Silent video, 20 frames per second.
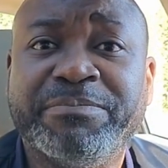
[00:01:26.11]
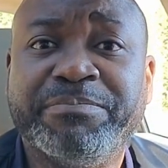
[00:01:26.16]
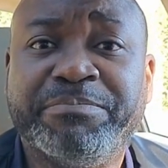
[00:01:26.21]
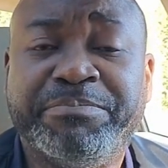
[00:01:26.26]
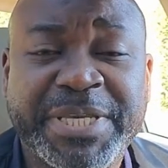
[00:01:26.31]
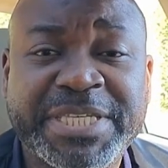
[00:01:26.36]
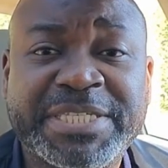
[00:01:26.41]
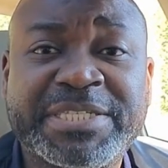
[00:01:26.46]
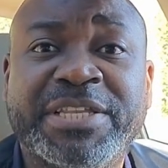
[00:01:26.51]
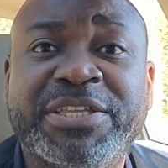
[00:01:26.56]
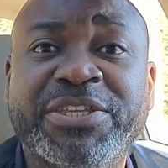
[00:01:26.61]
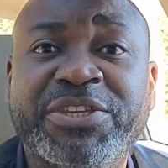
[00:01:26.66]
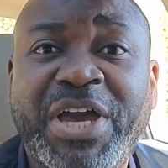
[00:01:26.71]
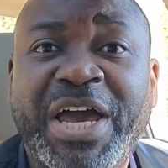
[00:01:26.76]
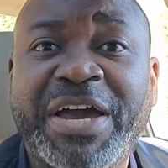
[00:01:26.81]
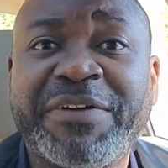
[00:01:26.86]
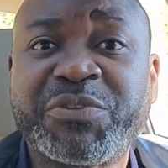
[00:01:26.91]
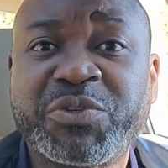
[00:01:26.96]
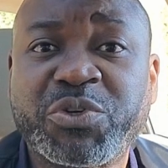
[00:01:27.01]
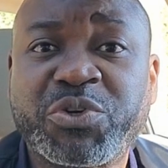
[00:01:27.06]
Basically, you
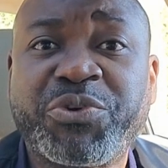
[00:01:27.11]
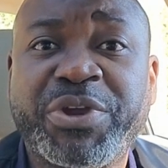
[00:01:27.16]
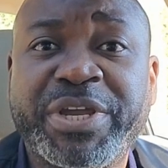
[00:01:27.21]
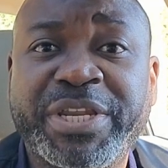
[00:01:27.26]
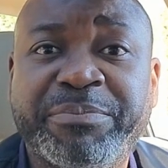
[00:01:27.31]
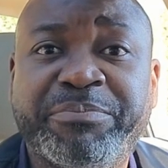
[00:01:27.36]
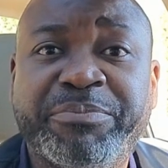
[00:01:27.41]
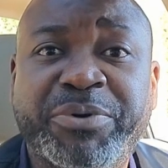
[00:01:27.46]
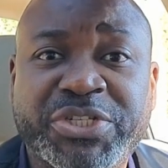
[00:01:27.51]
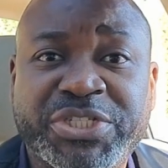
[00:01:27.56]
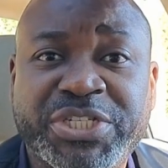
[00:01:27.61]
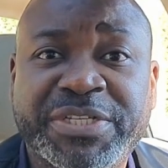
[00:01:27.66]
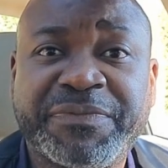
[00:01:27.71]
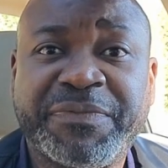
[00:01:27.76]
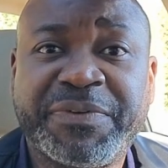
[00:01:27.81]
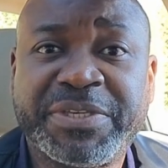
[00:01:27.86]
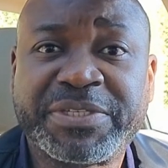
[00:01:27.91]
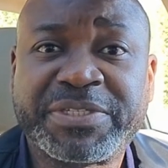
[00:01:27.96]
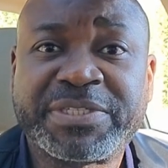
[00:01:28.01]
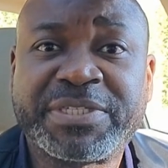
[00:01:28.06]
have to create a budget for
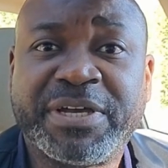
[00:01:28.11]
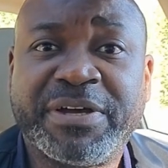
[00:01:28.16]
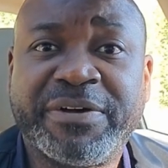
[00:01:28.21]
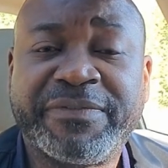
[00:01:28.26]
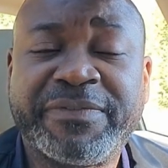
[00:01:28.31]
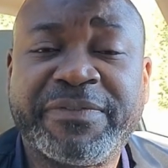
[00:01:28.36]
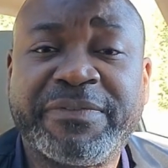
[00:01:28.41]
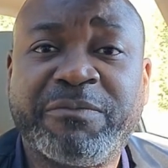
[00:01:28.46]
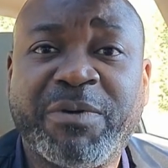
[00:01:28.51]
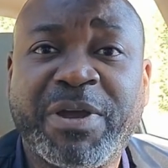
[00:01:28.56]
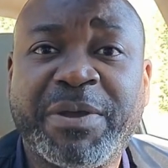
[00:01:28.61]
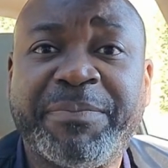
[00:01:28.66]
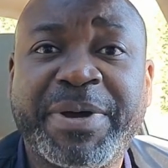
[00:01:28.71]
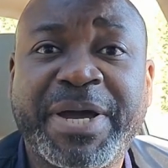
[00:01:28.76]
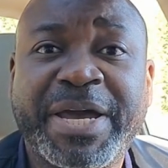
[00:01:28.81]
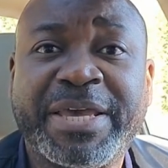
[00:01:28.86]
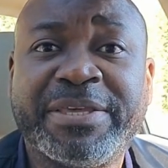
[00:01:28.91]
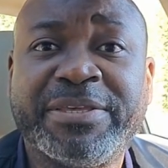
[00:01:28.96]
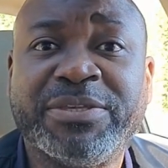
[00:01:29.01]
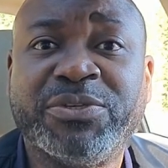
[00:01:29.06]
yourself
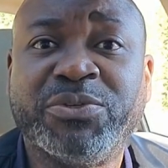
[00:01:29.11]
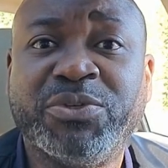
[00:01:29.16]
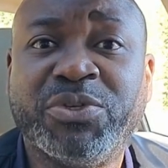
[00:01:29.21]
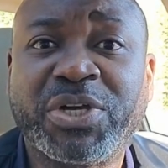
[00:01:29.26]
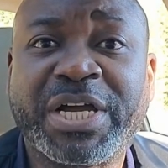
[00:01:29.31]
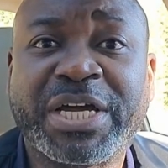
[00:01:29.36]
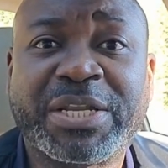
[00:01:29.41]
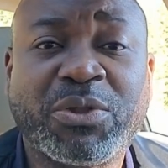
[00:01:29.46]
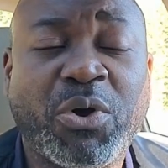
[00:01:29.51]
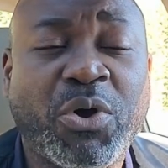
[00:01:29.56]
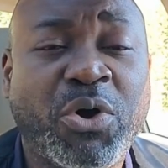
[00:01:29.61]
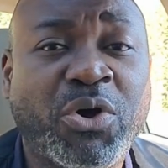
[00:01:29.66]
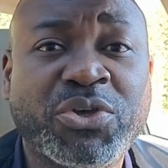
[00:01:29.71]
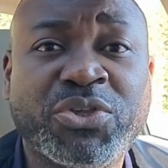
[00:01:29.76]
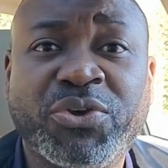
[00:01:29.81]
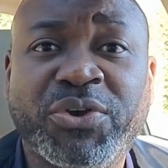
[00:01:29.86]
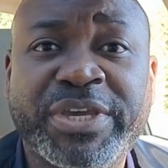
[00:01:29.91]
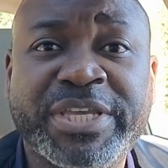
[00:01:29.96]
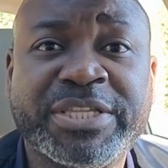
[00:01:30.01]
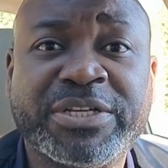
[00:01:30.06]
whereby you look at all
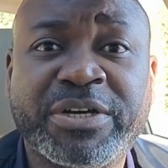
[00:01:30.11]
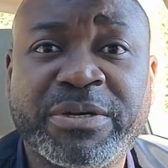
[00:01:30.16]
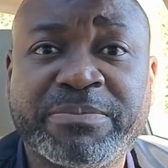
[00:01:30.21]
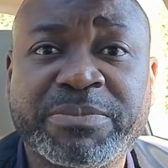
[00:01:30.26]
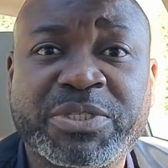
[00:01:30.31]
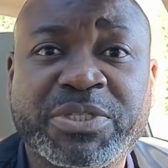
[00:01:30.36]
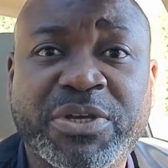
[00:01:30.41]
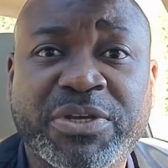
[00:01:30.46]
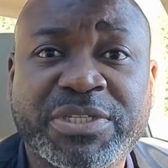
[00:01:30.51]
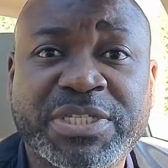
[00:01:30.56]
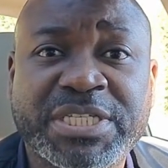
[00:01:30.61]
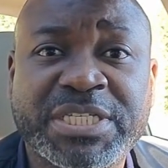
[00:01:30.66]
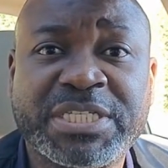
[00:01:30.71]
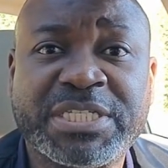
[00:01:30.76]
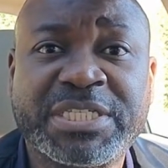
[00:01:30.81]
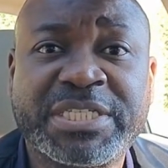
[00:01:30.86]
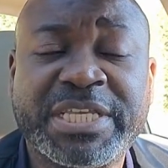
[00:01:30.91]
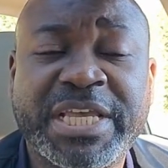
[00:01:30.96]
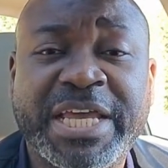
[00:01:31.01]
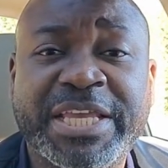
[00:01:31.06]
your income
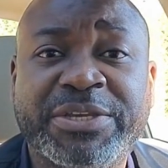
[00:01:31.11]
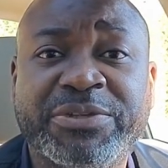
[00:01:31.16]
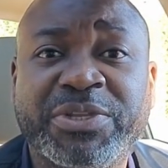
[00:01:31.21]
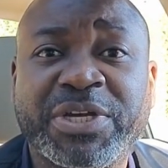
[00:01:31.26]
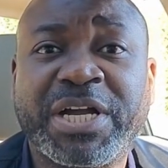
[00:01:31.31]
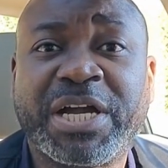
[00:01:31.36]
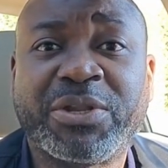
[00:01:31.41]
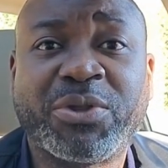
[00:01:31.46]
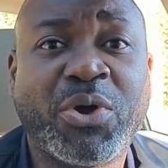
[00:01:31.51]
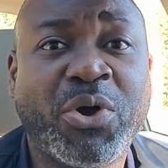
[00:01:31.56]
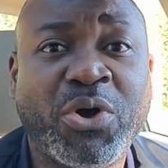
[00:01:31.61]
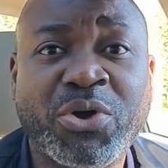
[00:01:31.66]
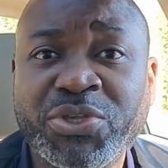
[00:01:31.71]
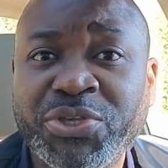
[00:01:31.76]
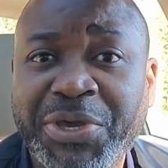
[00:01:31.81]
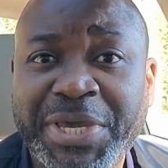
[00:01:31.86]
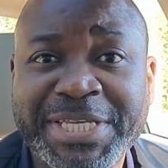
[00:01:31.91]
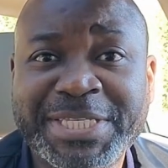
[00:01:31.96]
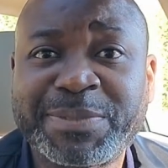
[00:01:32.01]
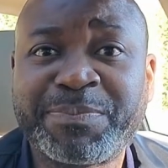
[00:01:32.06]
sources and you look at all your
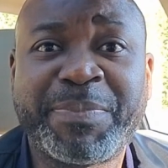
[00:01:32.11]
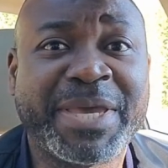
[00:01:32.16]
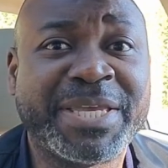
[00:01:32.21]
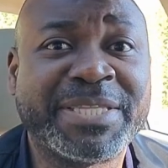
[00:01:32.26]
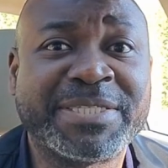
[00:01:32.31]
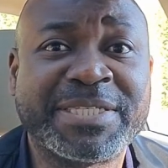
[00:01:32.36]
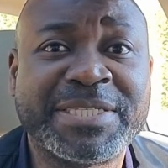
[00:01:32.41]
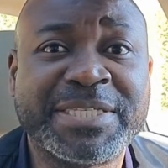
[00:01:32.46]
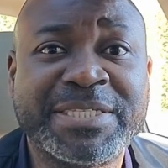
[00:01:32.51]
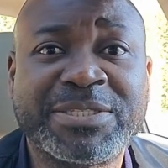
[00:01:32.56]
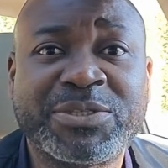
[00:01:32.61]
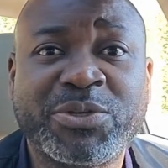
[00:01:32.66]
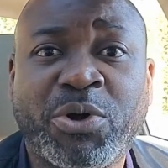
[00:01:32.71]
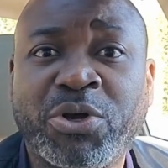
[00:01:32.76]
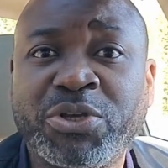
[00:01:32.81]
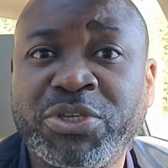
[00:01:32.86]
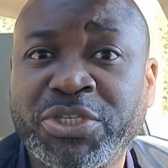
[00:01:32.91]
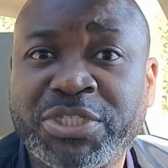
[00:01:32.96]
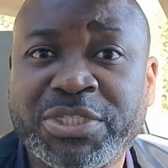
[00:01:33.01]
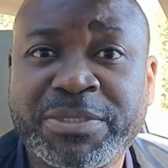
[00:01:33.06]
expenses, all
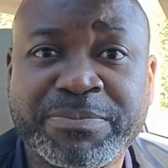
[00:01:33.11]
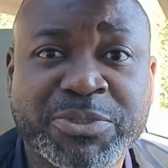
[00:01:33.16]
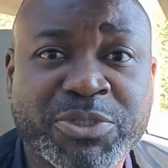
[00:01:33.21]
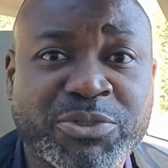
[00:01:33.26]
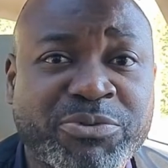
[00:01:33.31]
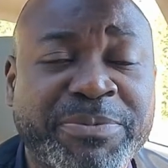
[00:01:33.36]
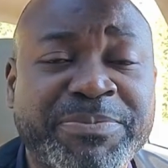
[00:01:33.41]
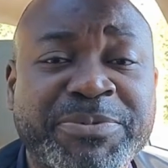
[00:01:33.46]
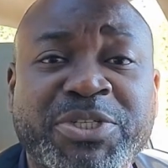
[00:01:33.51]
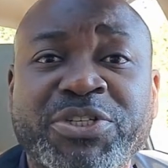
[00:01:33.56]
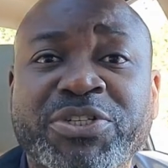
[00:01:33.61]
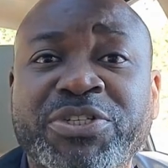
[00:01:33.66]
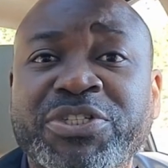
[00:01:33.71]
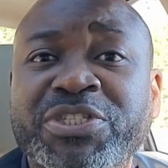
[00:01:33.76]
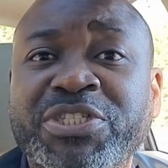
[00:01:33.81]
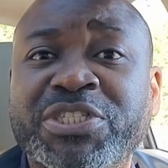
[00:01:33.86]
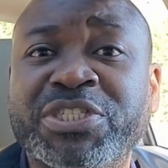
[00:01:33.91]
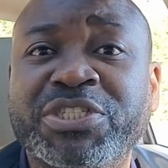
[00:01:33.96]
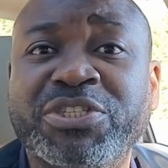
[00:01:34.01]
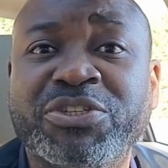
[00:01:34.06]
your
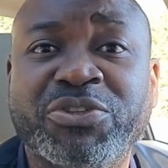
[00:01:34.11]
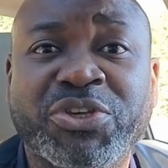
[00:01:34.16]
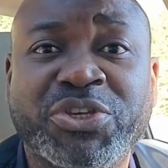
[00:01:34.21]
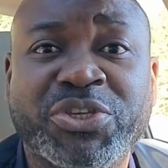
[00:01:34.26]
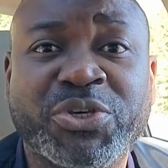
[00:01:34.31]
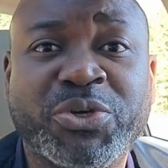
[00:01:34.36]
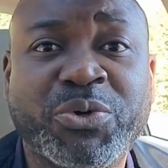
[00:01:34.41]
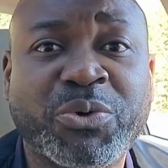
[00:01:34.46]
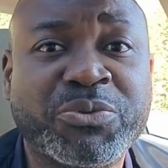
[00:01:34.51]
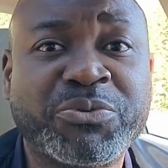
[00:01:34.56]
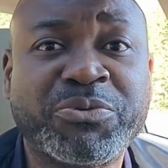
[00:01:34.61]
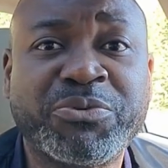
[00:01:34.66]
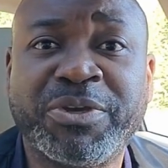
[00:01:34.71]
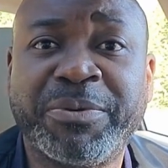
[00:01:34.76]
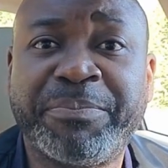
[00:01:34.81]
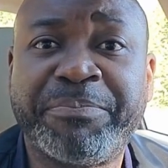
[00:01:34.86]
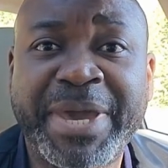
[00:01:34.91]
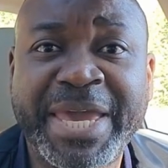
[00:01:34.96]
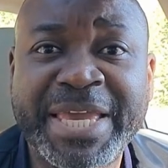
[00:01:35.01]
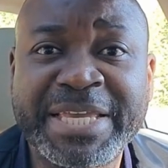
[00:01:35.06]
subscriptions. You go through your
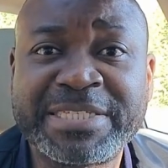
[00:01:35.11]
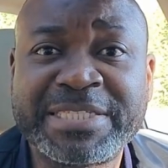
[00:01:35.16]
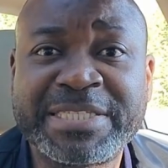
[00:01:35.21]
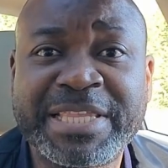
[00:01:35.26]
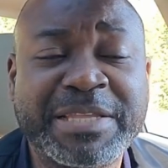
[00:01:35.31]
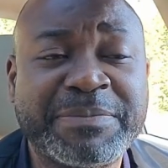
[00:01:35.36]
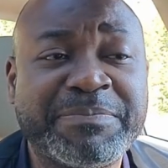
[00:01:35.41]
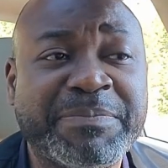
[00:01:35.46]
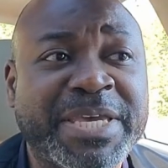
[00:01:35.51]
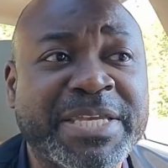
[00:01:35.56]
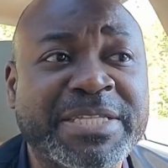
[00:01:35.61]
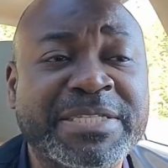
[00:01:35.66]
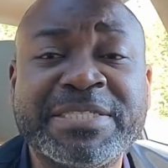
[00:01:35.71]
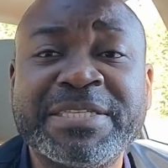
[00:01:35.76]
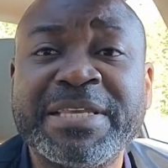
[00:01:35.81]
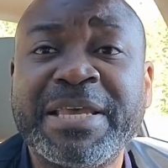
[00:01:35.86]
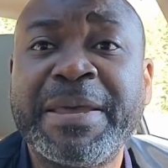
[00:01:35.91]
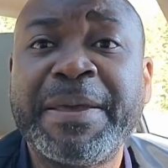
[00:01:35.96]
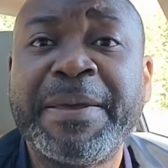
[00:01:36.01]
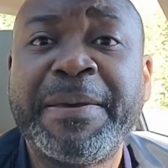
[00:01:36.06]
bank statements,
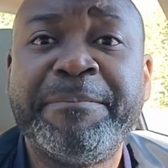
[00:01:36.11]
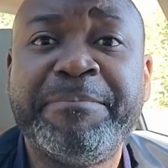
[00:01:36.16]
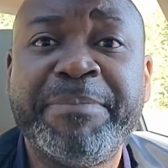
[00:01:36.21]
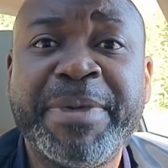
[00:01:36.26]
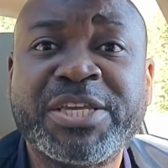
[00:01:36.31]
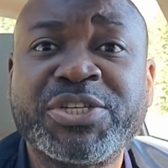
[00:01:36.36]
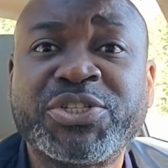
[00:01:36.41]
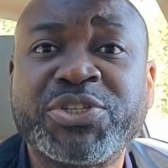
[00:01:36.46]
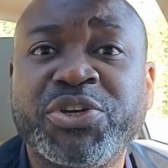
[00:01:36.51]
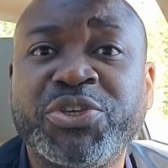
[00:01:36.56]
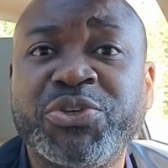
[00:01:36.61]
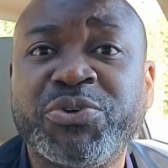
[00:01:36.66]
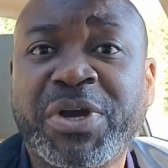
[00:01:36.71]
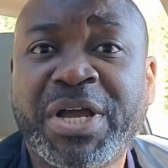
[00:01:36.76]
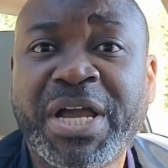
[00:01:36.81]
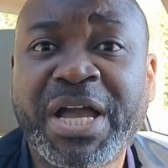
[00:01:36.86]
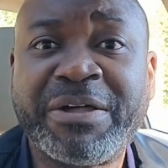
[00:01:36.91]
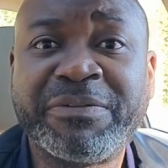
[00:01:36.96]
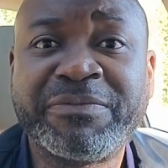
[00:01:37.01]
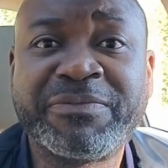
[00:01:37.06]
make sure you
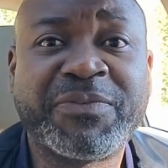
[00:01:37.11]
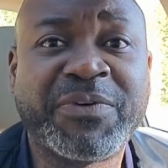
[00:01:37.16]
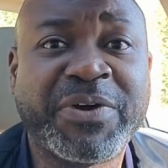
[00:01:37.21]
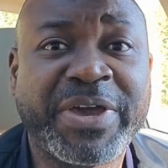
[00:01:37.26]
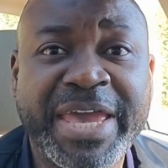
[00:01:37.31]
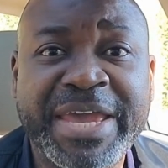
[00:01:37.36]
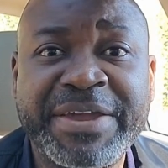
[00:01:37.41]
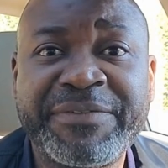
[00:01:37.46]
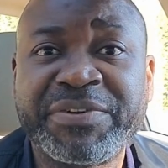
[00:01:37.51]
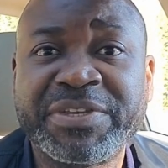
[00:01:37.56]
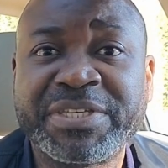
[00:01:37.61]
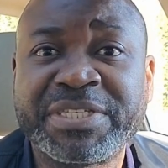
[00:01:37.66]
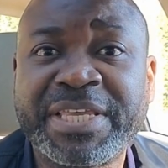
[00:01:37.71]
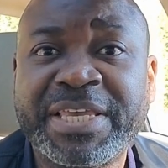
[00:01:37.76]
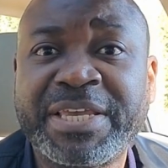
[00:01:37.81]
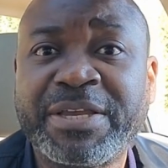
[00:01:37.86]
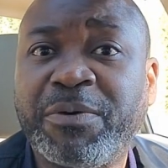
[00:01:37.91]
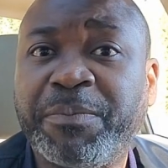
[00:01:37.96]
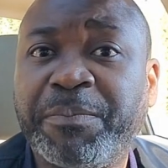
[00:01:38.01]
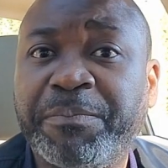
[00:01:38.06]
account for every
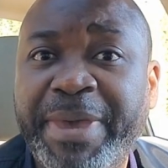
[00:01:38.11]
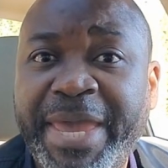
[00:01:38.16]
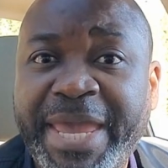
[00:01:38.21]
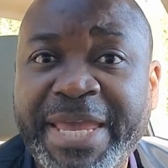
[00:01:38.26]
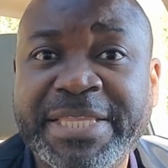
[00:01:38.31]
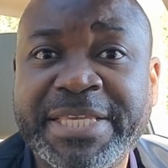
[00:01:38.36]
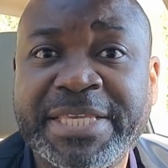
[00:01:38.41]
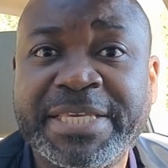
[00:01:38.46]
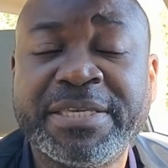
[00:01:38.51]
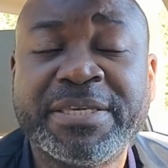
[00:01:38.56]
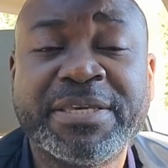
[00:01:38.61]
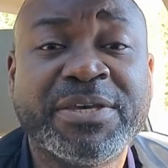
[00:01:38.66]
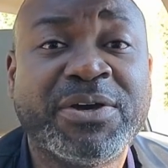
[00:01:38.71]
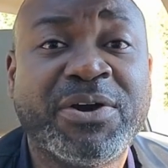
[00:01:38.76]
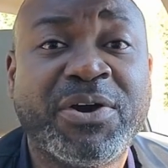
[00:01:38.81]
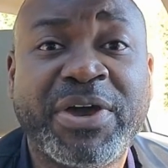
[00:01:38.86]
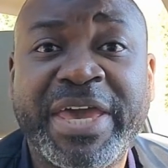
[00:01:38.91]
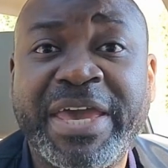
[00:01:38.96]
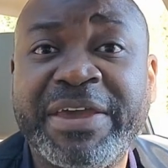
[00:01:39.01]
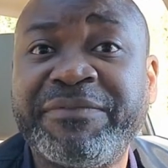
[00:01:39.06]
single penny
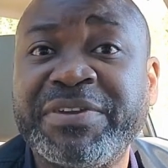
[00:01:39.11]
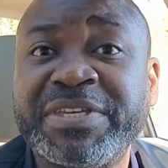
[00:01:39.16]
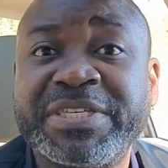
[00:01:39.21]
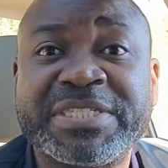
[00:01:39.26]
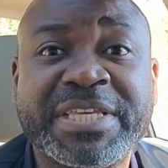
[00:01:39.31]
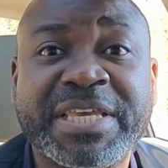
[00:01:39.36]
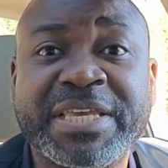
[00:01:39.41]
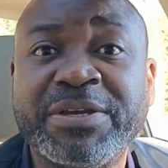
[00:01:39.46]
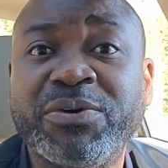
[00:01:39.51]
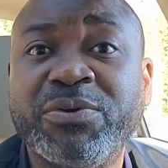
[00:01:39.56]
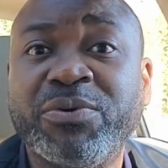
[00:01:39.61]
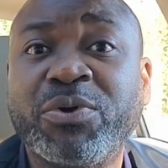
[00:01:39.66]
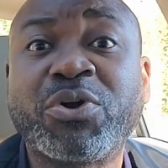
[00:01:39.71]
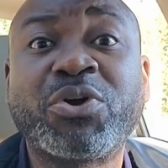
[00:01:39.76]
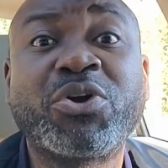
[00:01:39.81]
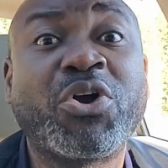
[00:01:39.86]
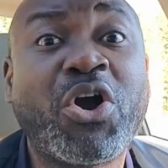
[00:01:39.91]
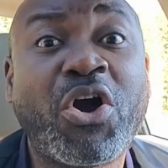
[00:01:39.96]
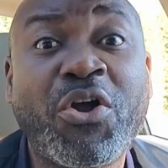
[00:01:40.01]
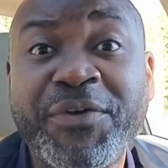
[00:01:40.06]
or every single
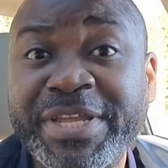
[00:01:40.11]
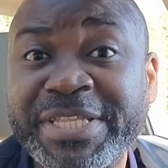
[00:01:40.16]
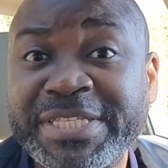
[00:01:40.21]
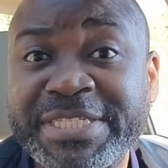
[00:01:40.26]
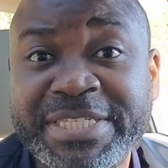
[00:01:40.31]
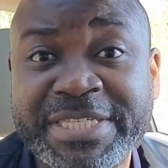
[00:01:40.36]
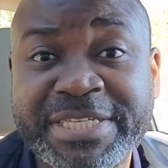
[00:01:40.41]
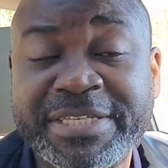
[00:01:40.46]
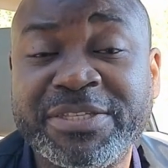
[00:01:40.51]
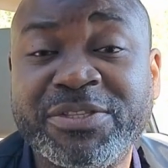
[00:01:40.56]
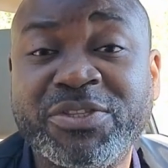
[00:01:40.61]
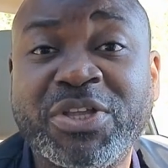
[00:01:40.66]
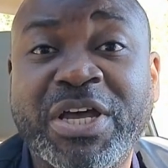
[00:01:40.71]
currency.